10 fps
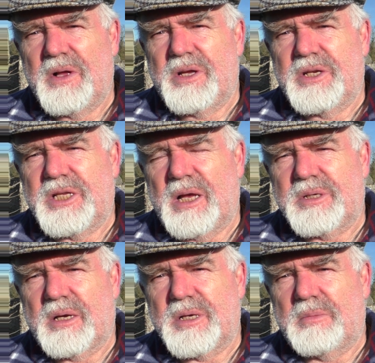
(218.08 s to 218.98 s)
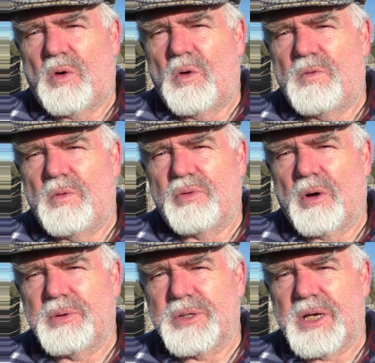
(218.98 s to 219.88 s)
slaps up some awful
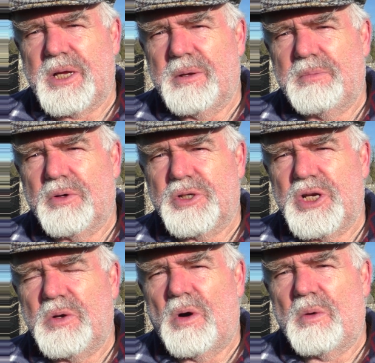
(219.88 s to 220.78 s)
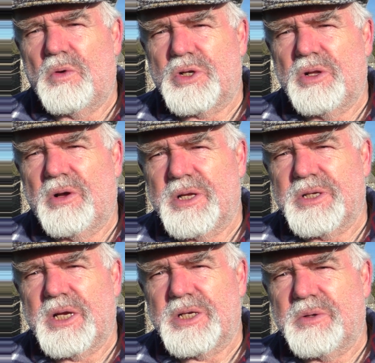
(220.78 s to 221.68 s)
property, puts 2 whitewashed lions
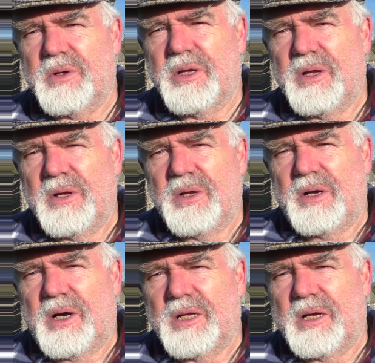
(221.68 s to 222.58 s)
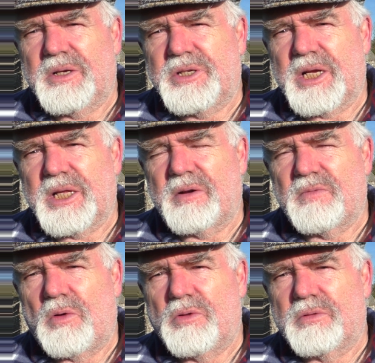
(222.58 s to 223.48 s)
next to it and a second-hand
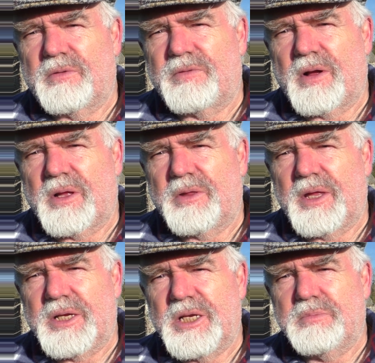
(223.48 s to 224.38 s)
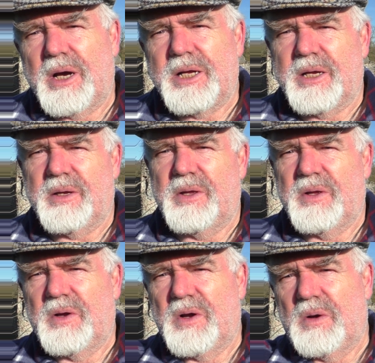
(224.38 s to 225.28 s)
roller on the front and thinks he's made it.
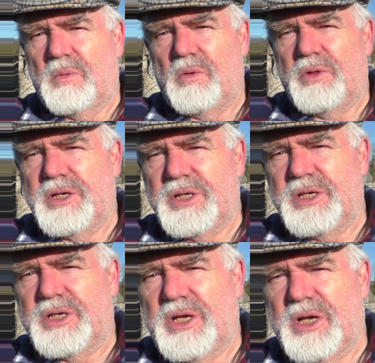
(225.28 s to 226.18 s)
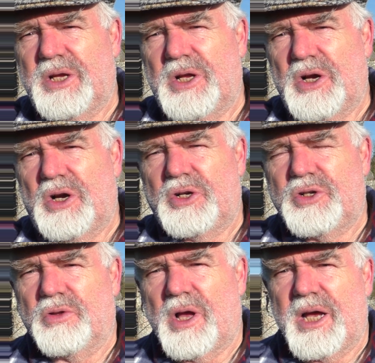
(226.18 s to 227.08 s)
Well, this is
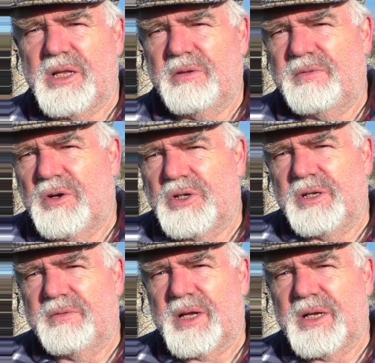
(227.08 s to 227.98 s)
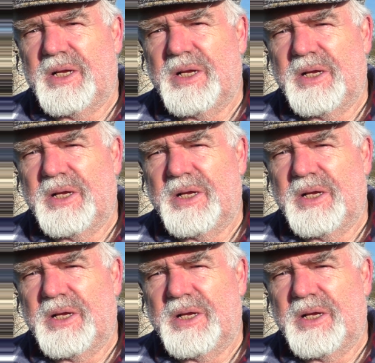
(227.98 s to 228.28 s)
John Hayden's version of that.